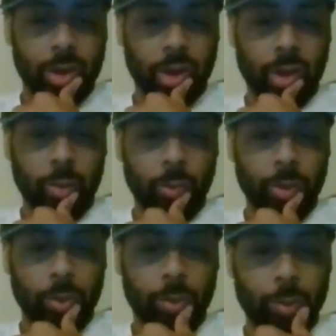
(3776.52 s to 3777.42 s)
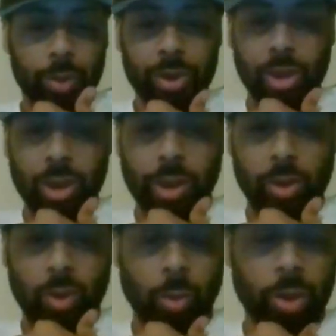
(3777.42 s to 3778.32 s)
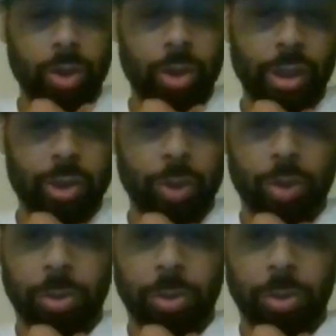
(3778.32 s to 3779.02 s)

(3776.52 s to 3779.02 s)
and we'll see later on what he does with the